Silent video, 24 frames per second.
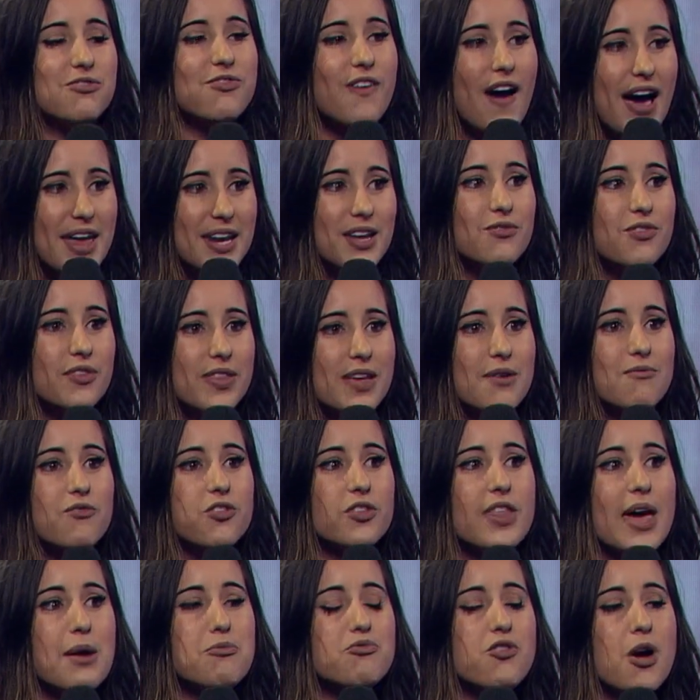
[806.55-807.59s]
fighting for them
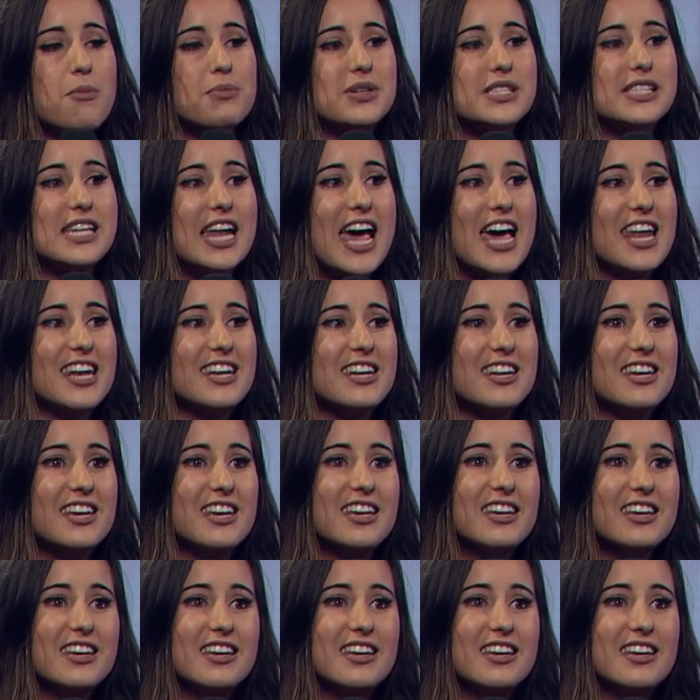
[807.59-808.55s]
for that promised land.